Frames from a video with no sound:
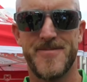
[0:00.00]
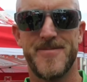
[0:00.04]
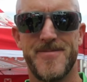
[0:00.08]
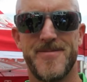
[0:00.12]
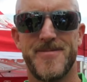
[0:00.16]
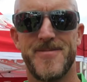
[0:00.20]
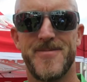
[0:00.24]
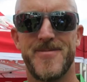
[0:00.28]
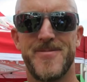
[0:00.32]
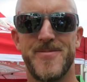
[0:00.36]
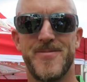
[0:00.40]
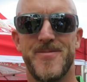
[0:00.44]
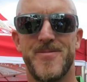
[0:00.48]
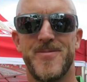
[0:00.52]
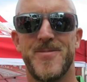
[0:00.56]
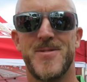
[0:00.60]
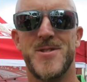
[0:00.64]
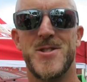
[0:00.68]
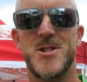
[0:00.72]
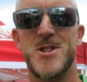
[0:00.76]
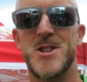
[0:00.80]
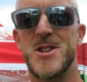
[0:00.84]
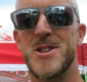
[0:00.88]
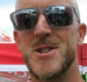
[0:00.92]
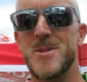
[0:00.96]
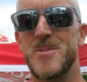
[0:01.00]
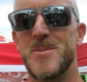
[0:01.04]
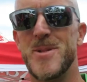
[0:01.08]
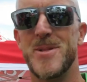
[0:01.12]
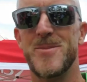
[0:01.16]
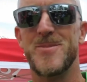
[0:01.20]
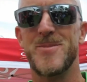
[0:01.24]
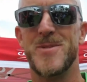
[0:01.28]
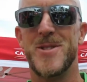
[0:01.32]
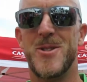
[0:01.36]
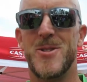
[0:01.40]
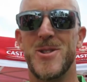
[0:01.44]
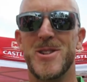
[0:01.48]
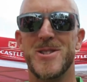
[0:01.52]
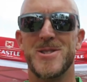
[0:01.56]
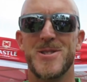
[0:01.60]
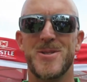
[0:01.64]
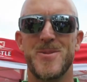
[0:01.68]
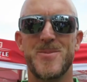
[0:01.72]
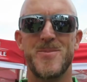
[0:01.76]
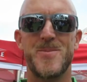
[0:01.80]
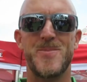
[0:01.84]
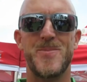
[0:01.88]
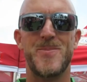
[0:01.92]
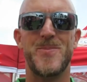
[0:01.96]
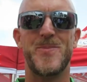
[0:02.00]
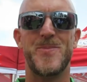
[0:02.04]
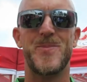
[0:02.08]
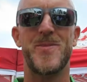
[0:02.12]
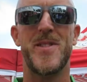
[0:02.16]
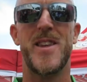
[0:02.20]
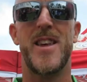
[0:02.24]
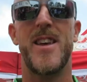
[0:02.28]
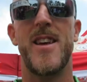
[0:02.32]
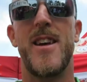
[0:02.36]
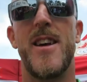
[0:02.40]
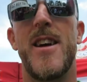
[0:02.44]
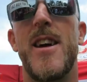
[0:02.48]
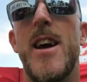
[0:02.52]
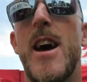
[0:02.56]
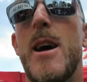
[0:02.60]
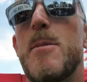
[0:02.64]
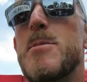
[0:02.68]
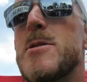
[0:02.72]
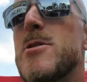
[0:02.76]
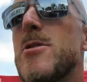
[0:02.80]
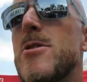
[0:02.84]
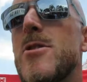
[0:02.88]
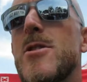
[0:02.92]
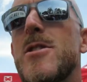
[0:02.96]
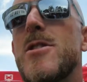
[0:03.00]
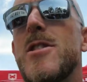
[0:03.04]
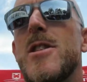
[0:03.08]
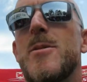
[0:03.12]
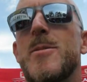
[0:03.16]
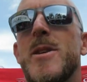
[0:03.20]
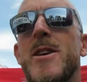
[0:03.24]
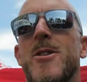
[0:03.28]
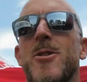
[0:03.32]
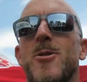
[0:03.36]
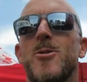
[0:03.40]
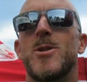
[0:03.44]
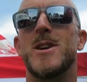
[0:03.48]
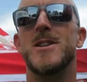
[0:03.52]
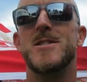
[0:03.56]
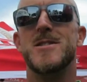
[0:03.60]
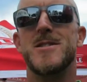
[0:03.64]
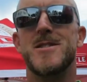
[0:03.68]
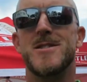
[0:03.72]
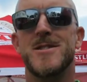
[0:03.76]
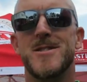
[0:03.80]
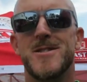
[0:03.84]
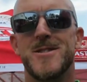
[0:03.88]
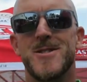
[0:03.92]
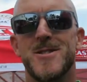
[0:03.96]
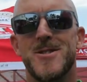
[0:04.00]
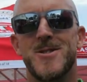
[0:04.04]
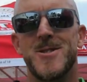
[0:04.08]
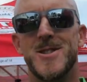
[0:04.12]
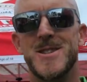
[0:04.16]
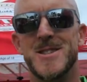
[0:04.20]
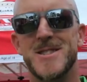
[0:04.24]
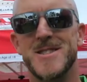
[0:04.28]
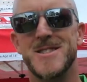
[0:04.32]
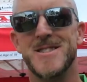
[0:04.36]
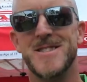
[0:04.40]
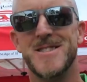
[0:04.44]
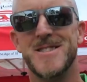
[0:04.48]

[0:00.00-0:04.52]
Thank you very much. Cheers, man. Otherwise, you're having a great day. Absolutely, Thank man. you always, very much. Always.